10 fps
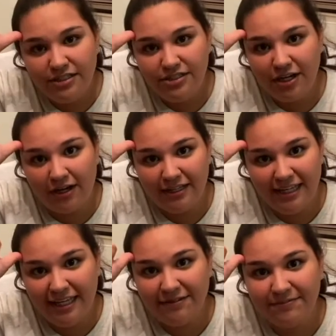
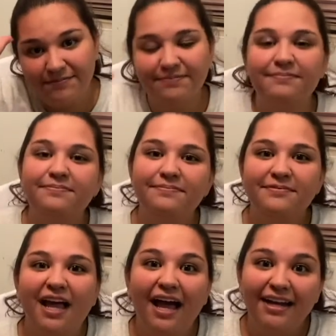donkey.
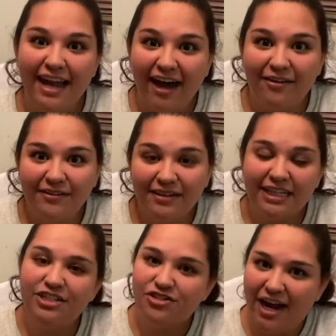Now,
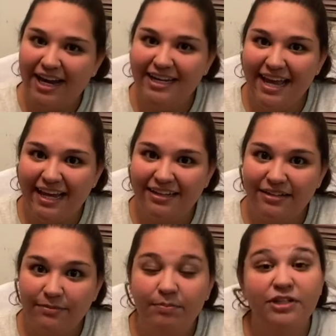let's try it again,
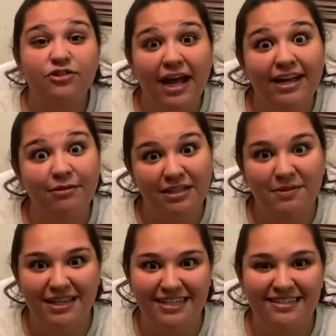but try it with me
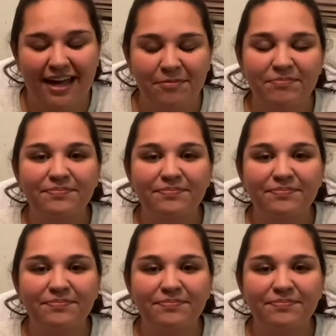this time.